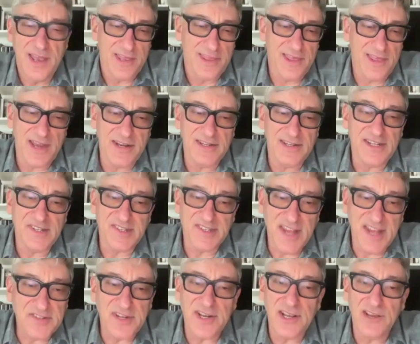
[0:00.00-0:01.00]
that
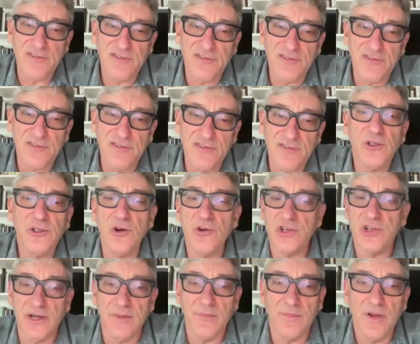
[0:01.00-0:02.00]
necessity for
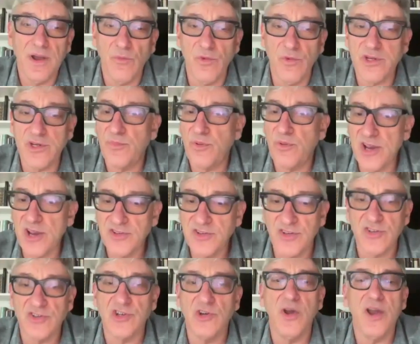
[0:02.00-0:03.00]
eulogium which
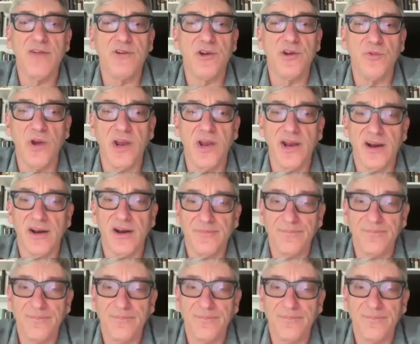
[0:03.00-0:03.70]
presses you everywhere.